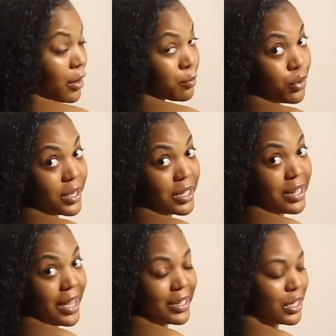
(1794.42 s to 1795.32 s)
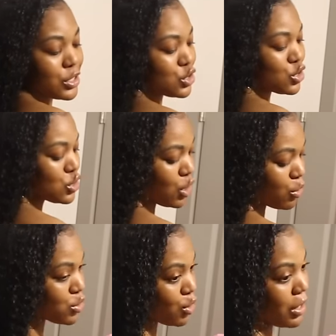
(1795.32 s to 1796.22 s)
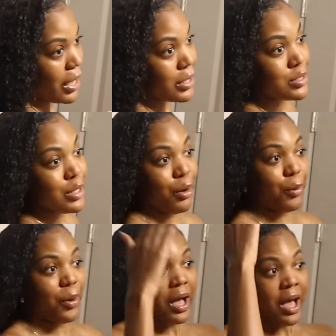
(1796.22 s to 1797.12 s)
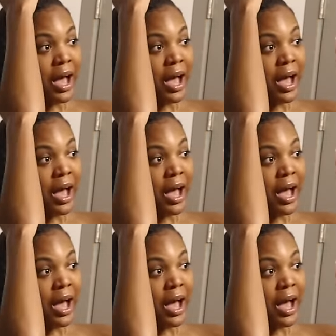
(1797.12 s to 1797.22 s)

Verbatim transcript: and pretty. Like, it's so nice. So